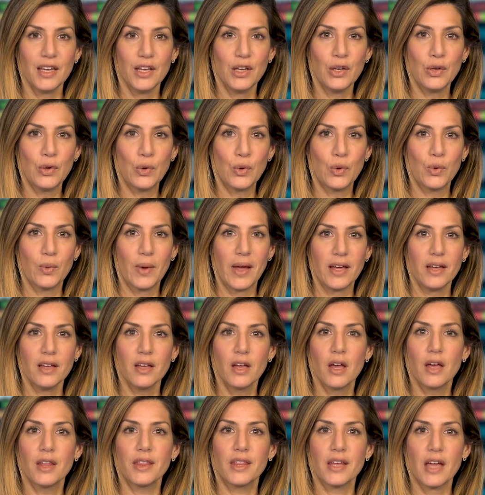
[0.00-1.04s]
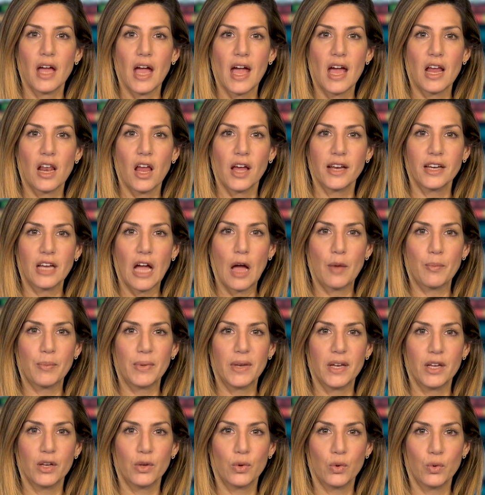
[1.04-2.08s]
In Norway, the airline
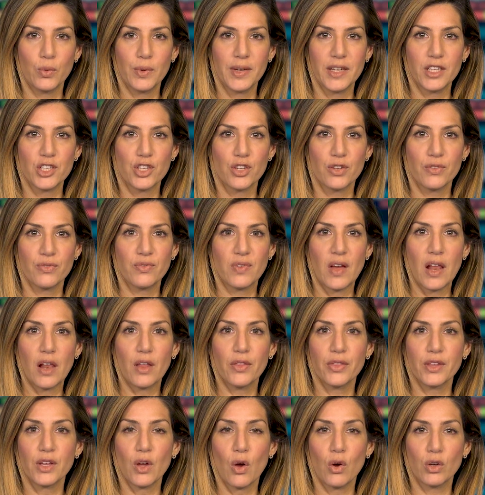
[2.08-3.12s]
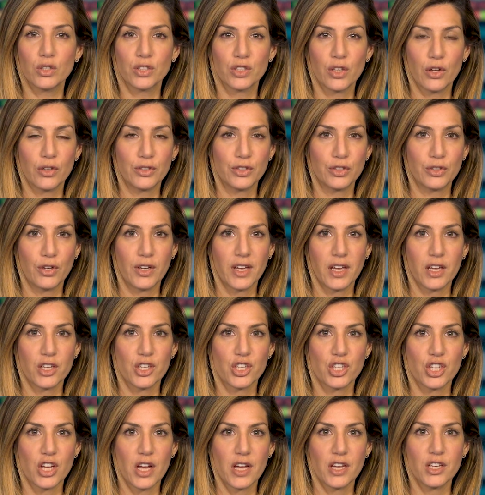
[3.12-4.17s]
company Norwegian fell on the Oslo Stock
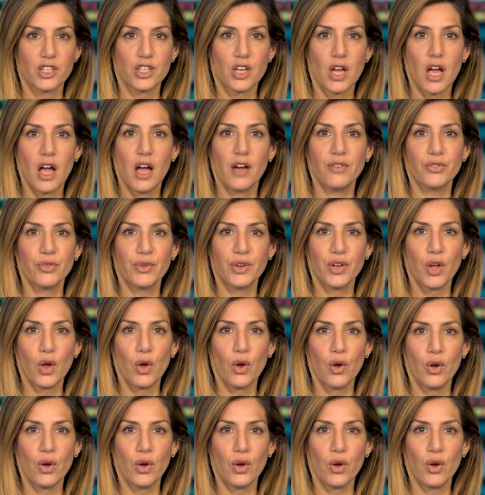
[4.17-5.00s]
Exchange after an